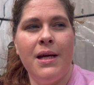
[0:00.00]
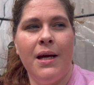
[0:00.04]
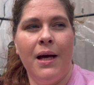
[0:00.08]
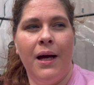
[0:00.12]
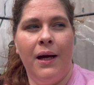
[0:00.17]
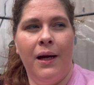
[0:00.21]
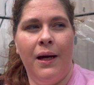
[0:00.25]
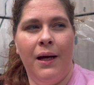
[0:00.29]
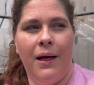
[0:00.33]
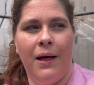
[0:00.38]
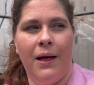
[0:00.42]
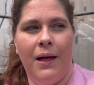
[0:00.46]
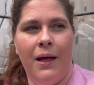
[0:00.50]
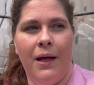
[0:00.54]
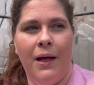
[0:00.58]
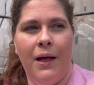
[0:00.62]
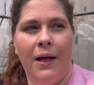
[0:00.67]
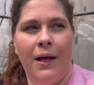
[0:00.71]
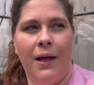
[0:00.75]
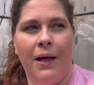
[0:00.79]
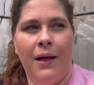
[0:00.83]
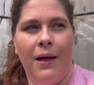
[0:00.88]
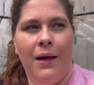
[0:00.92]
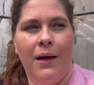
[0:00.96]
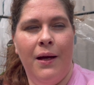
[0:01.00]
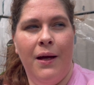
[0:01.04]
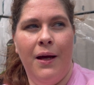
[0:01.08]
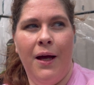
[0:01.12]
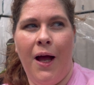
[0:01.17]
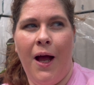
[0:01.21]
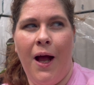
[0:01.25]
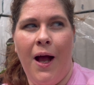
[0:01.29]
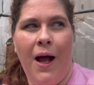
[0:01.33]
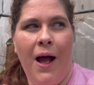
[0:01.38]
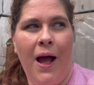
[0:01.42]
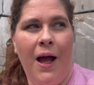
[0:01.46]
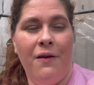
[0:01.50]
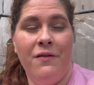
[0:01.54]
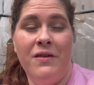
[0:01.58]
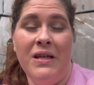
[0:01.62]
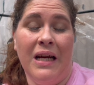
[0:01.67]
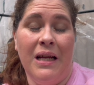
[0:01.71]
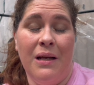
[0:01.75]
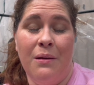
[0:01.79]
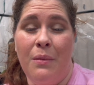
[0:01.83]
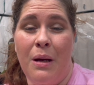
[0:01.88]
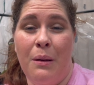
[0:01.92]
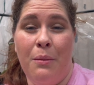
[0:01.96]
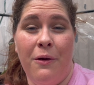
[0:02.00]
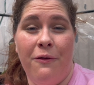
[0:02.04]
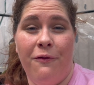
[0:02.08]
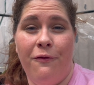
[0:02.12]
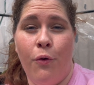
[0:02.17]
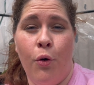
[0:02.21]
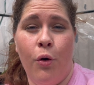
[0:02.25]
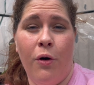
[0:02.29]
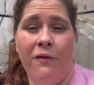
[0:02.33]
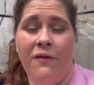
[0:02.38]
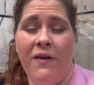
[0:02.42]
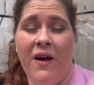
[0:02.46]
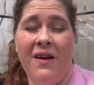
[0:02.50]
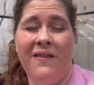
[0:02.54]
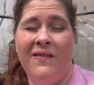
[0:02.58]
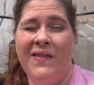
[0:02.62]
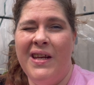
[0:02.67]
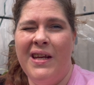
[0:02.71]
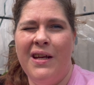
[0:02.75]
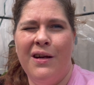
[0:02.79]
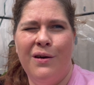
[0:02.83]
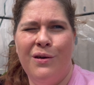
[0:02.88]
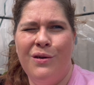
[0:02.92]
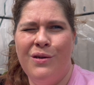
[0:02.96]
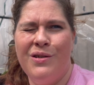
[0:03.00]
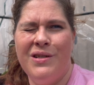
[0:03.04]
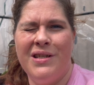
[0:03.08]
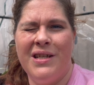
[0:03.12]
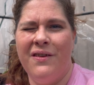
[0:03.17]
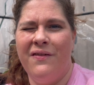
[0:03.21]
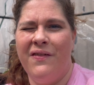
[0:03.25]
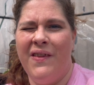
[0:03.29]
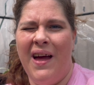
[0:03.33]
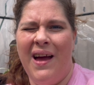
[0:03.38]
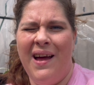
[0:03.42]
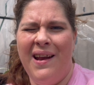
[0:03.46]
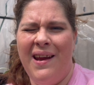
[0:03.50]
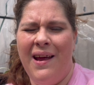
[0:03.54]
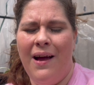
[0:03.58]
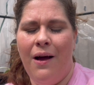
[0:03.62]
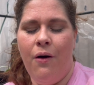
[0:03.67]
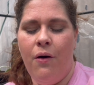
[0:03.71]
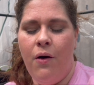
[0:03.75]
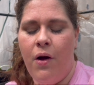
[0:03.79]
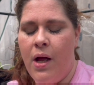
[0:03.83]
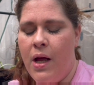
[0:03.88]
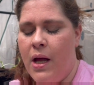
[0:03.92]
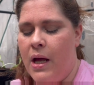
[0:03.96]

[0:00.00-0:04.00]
I have done maybe 4 or 5 videos, if that now,